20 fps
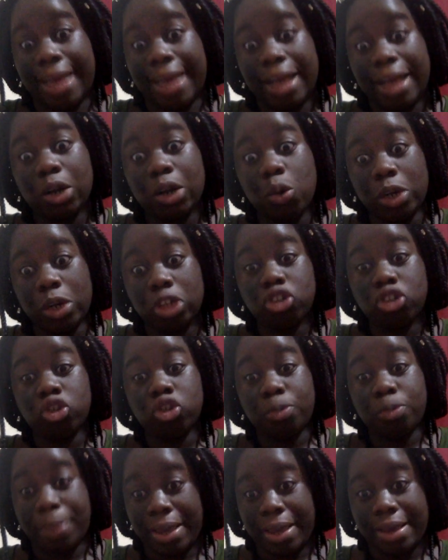going
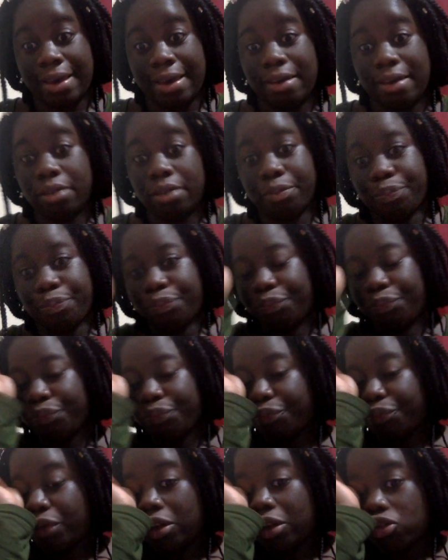to make it.
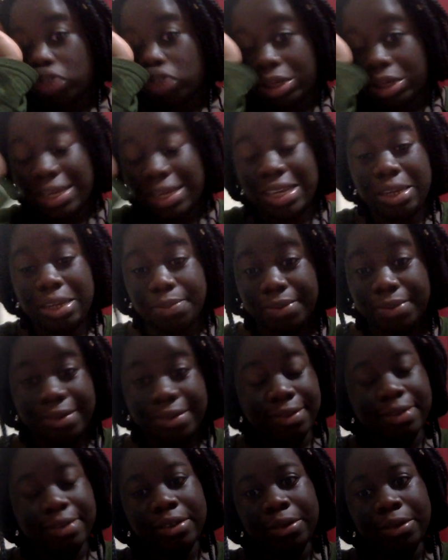She
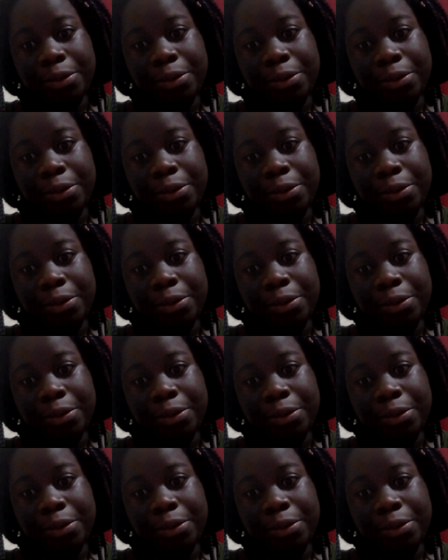keeps